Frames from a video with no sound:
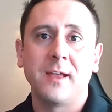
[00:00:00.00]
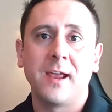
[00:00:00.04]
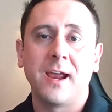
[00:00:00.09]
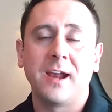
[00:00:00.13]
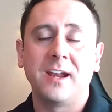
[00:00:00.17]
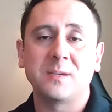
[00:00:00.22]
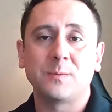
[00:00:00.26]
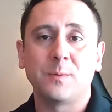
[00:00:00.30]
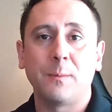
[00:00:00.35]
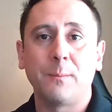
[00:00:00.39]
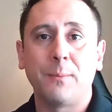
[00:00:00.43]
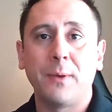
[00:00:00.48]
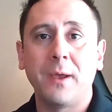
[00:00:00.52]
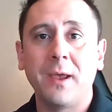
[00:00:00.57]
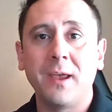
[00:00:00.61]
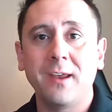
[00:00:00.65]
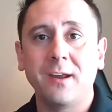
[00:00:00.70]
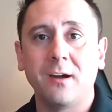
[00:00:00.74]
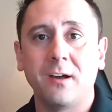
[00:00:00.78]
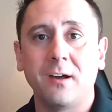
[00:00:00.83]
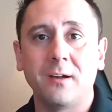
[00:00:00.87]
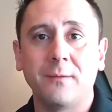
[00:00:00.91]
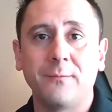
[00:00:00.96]
he's been
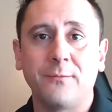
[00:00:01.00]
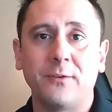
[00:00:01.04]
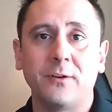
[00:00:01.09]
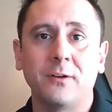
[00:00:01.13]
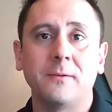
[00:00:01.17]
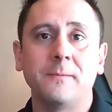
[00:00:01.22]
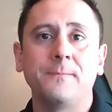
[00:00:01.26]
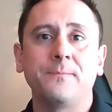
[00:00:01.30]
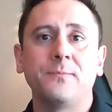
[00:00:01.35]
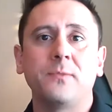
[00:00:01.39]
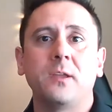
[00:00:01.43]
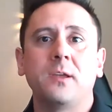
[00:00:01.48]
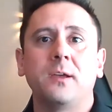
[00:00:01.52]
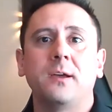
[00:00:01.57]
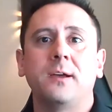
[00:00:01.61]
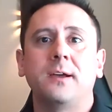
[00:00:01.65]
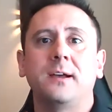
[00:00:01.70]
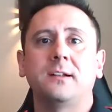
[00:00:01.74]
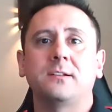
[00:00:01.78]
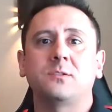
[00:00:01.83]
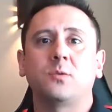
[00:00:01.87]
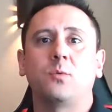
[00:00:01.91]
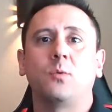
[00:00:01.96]
paying on him for
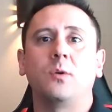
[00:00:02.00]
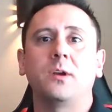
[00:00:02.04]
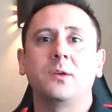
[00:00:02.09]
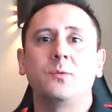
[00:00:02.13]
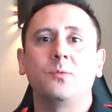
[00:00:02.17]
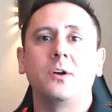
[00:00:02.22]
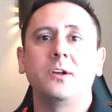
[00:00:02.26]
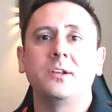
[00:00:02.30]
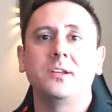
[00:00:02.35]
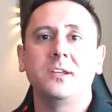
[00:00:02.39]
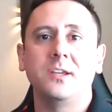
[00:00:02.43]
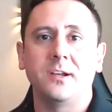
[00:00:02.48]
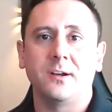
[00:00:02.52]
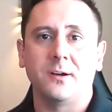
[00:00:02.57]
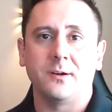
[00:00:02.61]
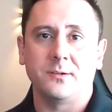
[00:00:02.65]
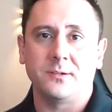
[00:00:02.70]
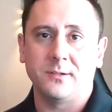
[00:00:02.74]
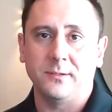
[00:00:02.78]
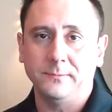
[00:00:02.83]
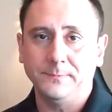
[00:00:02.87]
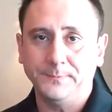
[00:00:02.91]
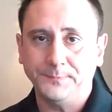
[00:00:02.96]
21
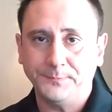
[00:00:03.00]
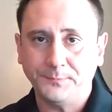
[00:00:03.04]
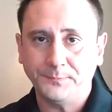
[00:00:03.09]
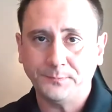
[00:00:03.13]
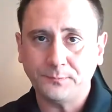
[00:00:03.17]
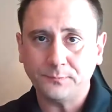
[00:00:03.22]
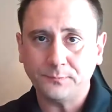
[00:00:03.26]
years,